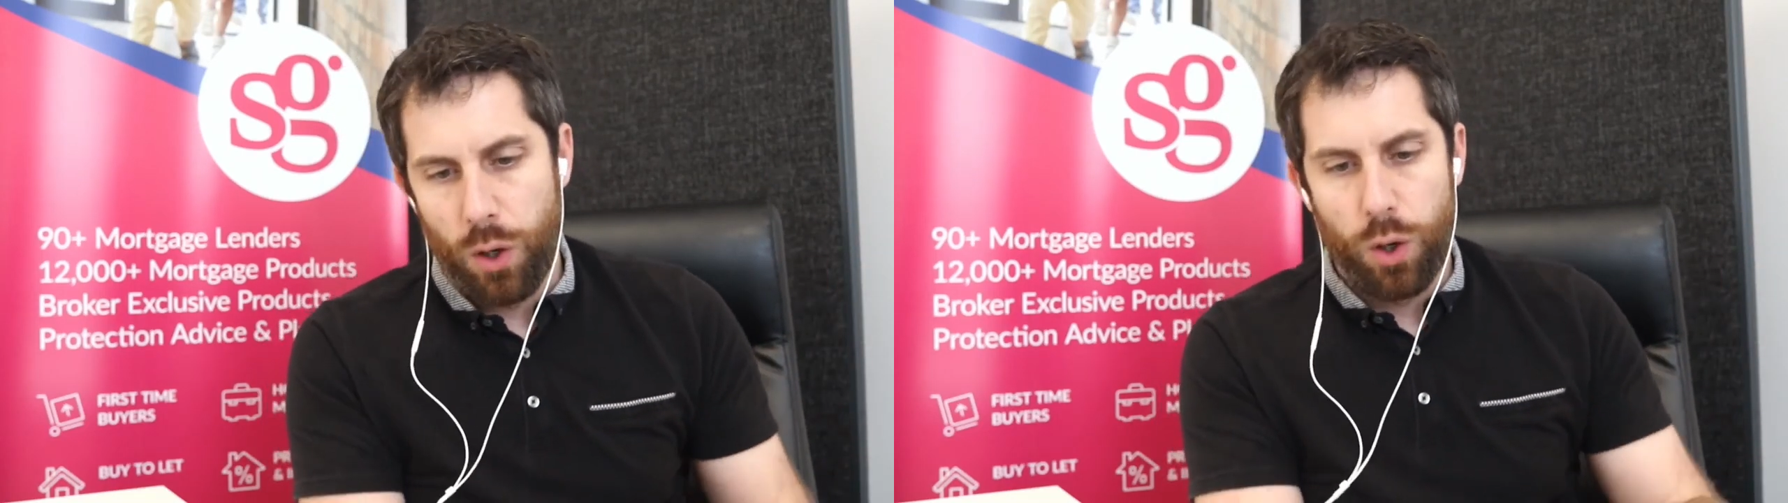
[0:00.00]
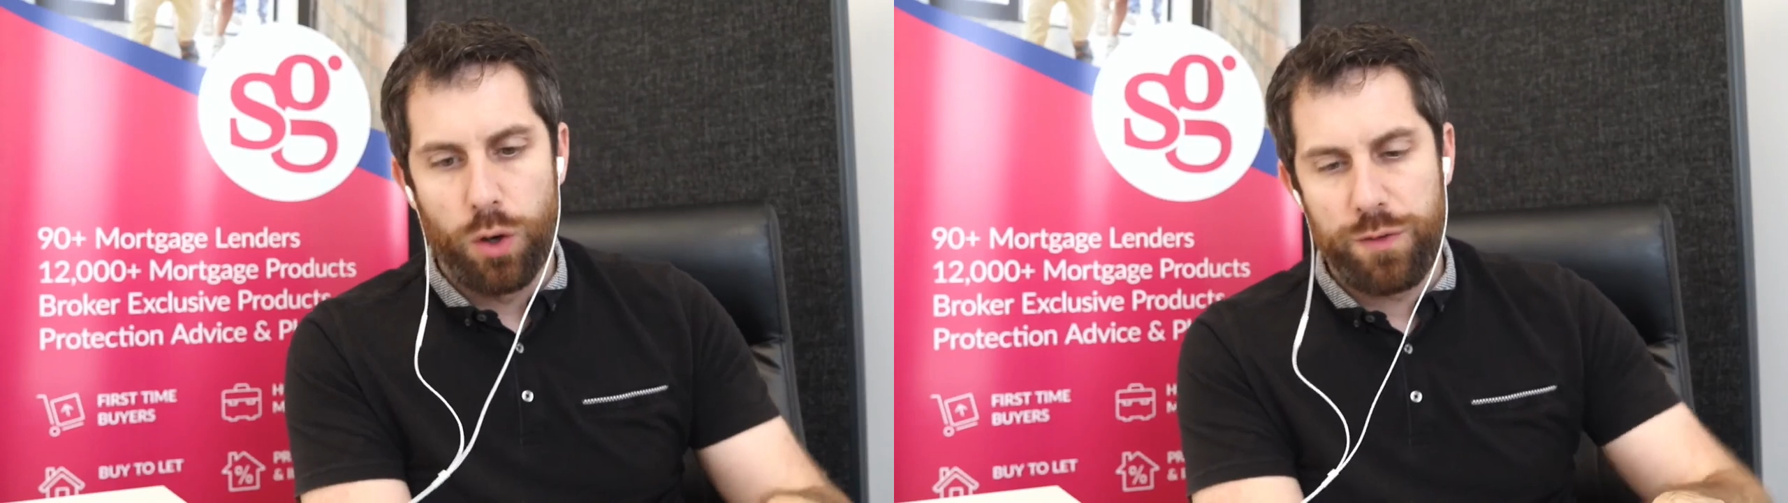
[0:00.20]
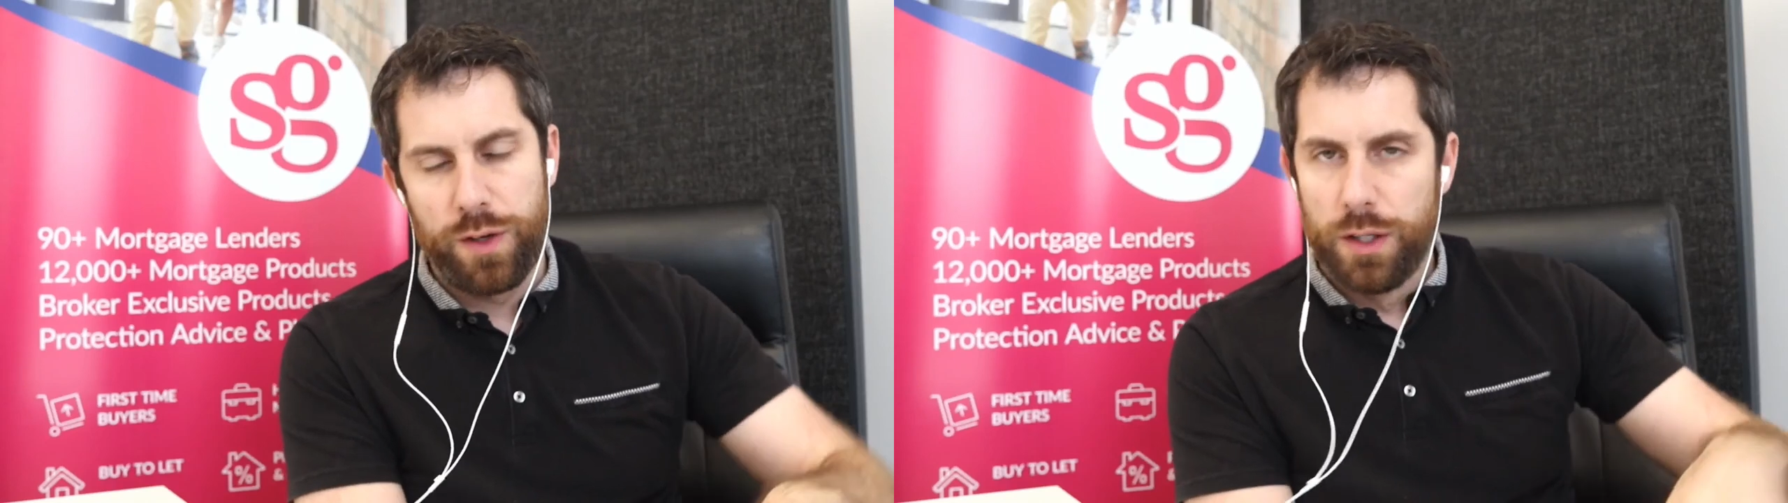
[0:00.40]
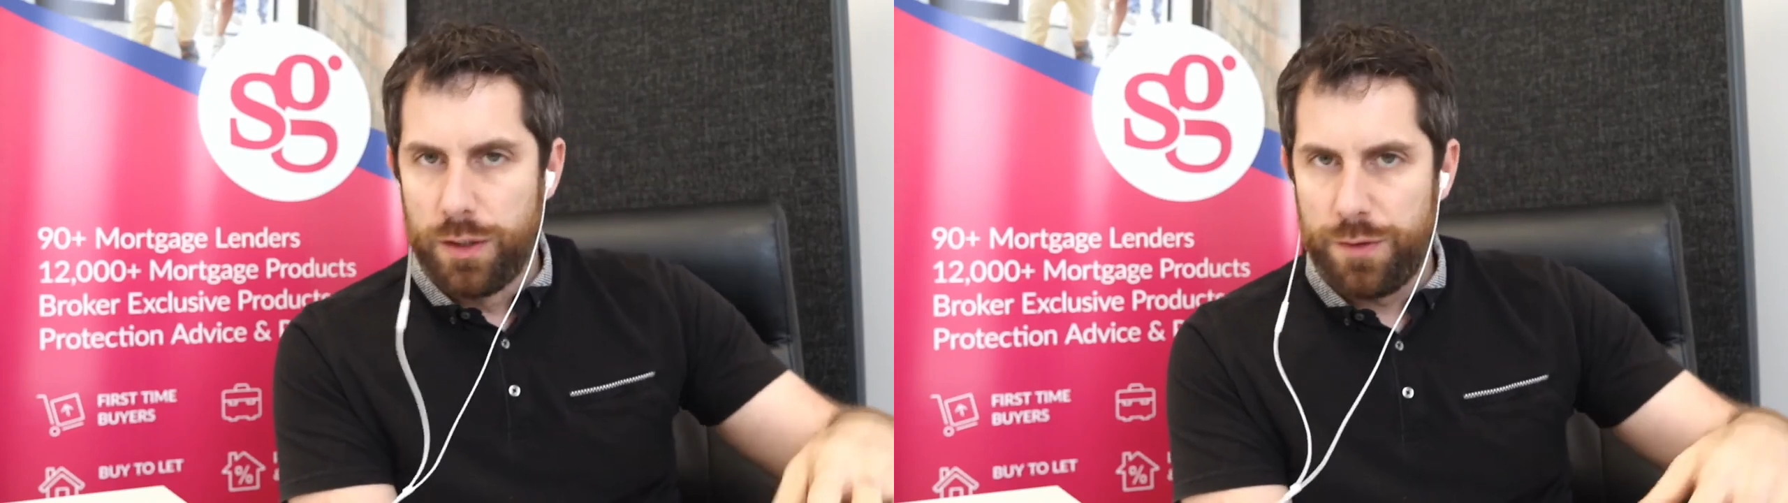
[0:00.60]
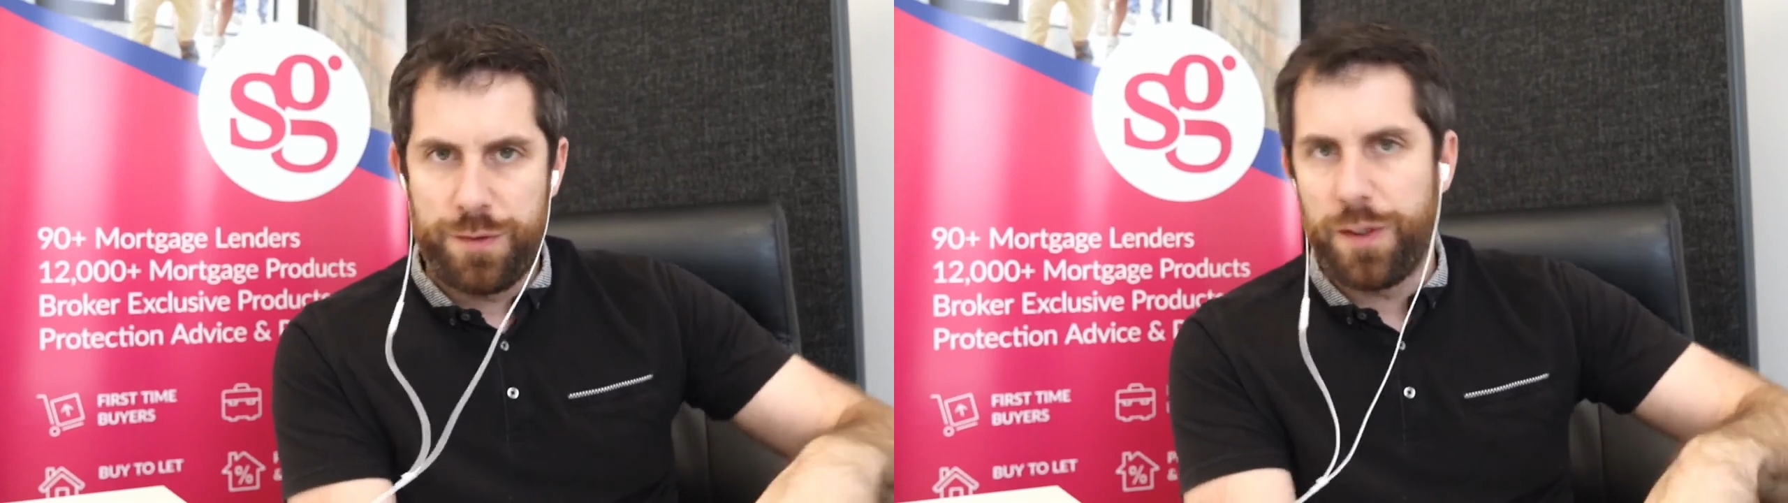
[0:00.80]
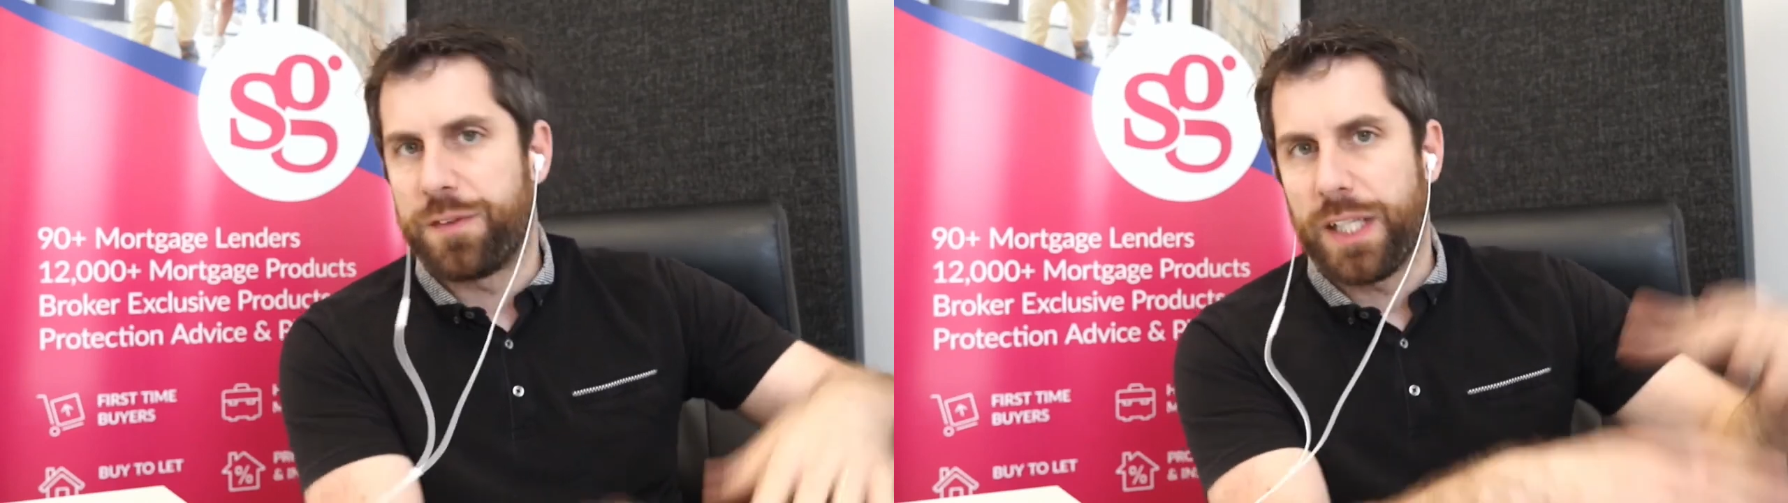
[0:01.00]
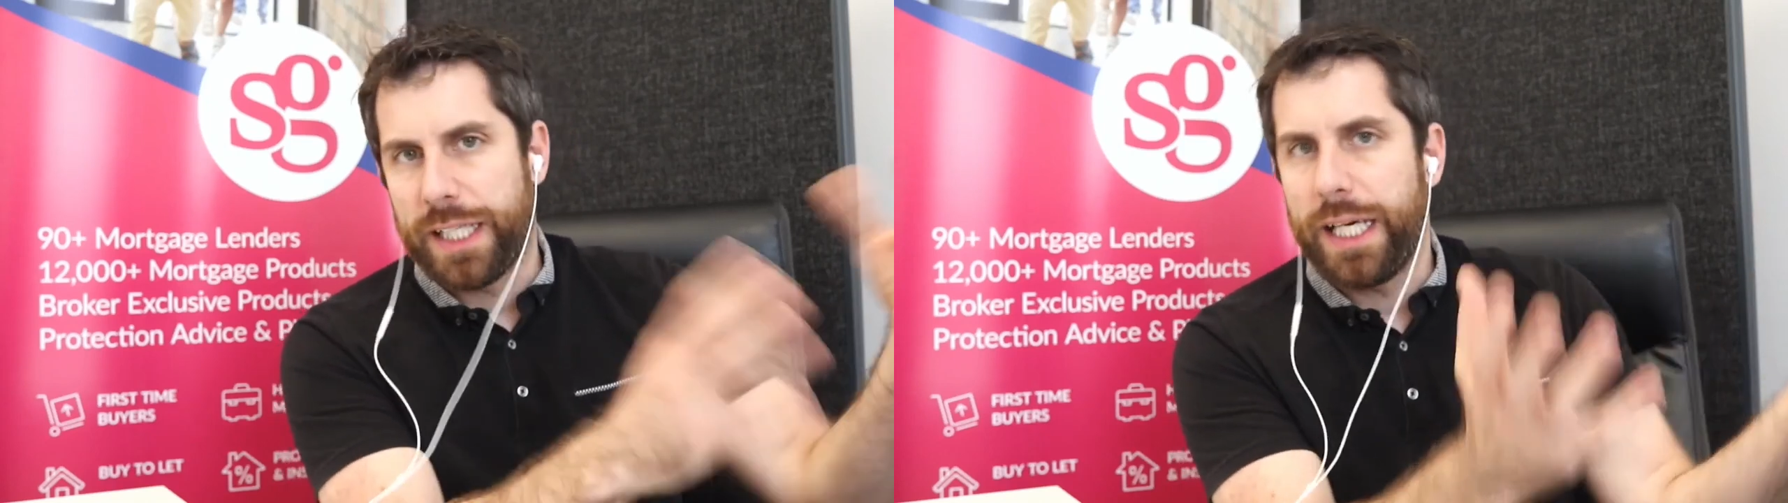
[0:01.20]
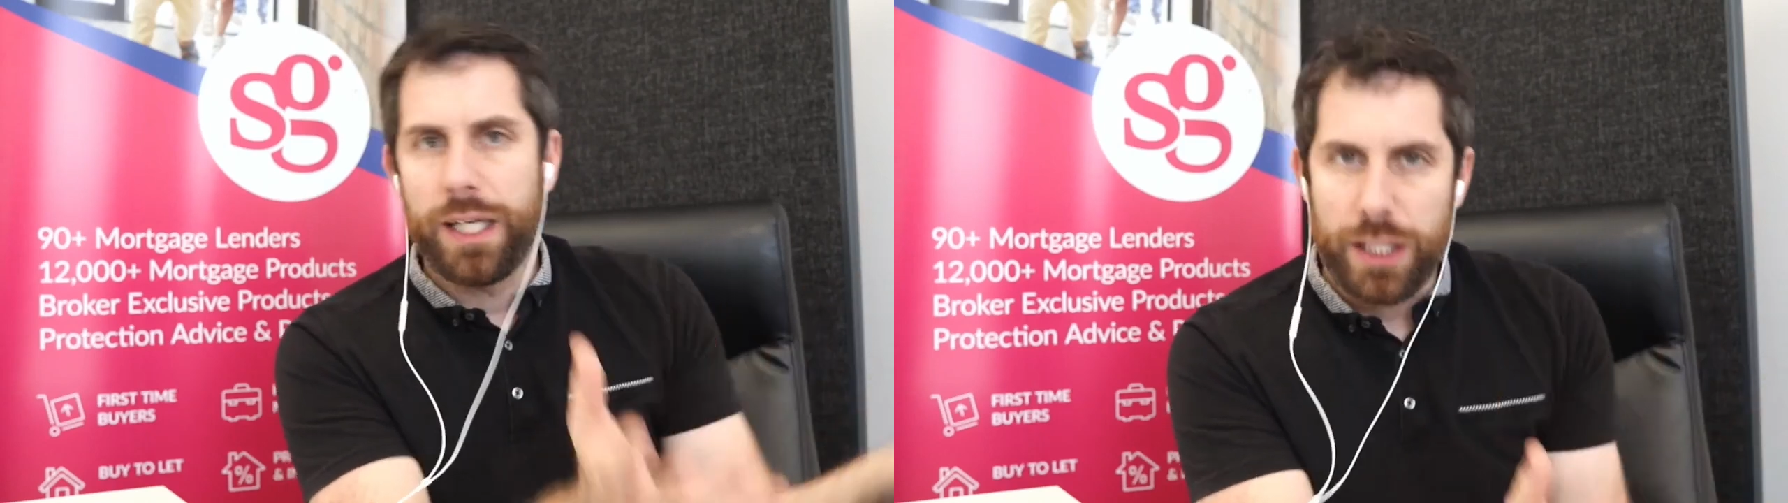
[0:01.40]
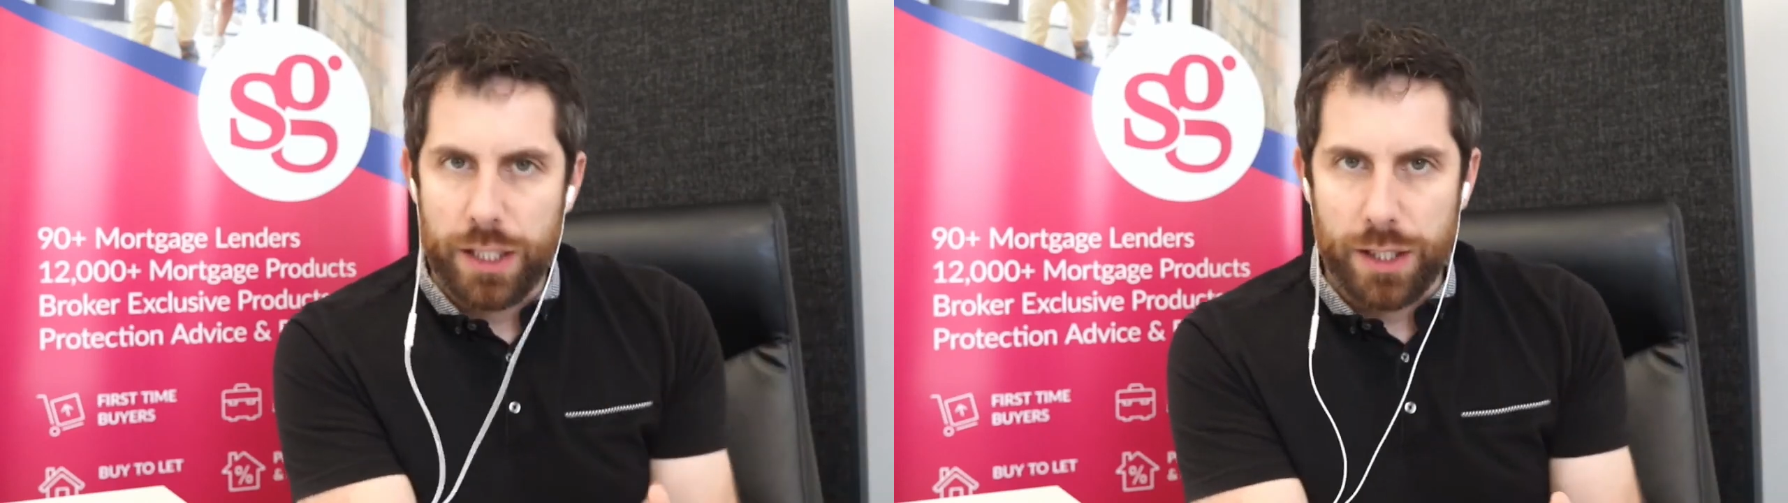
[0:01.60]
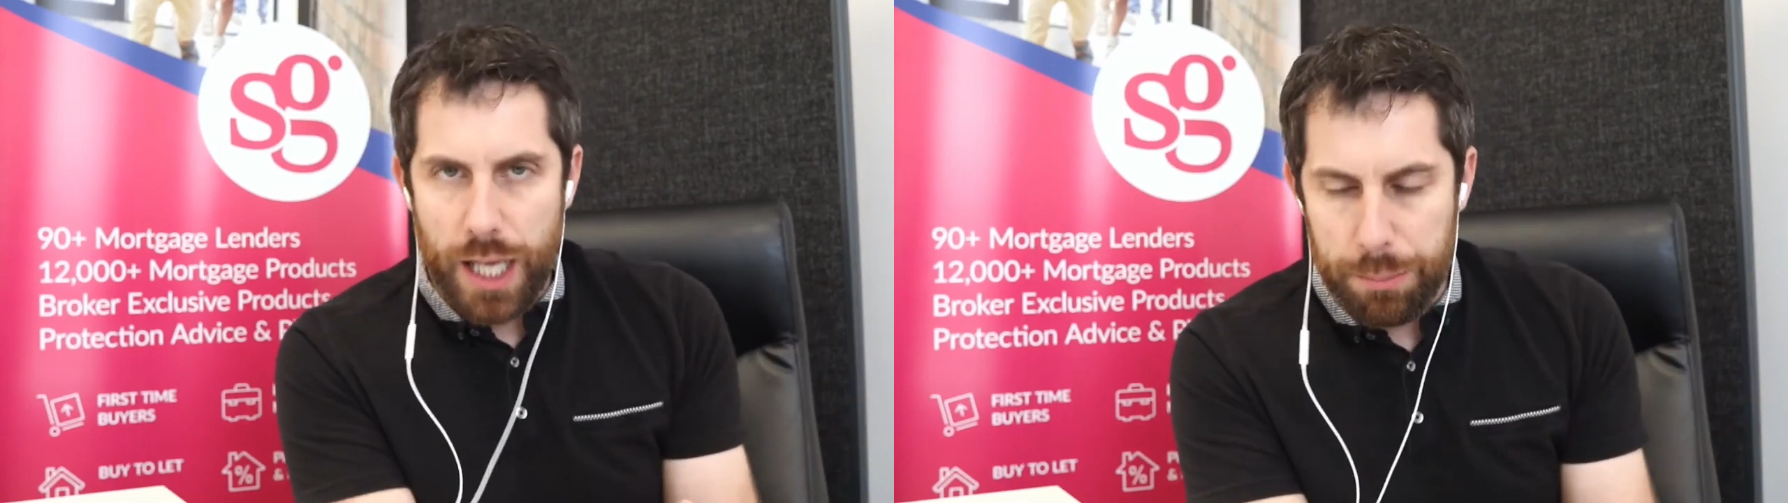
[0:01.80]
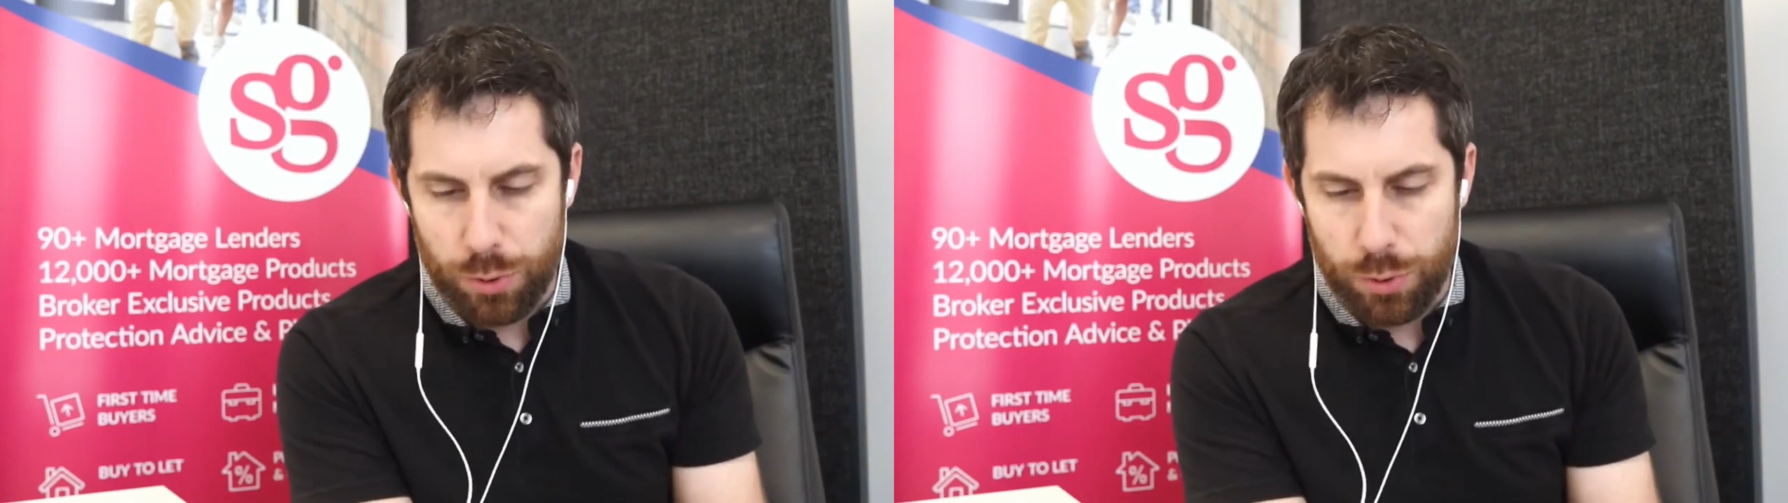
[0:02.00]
of 50k a year net